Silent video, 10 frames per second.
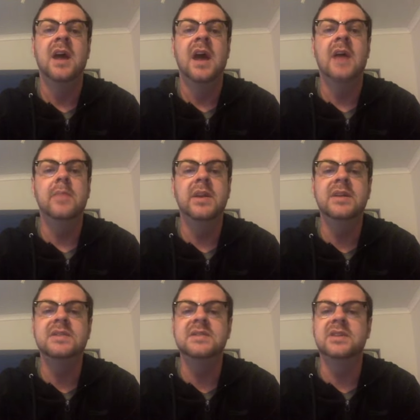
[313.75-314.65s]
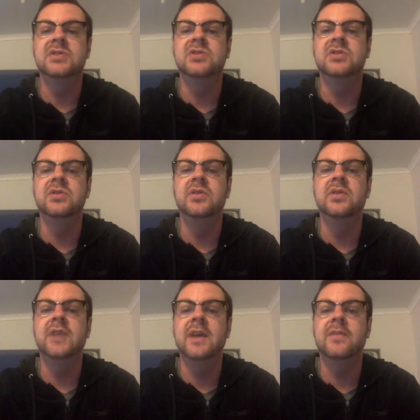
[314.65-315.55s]
and minister to
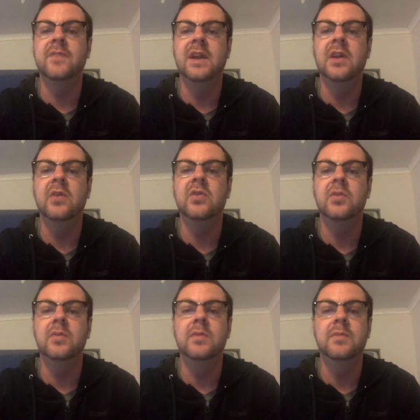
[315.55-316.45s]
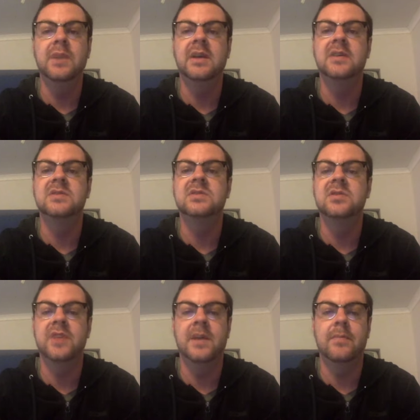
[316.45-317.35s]
their fellow human beings through their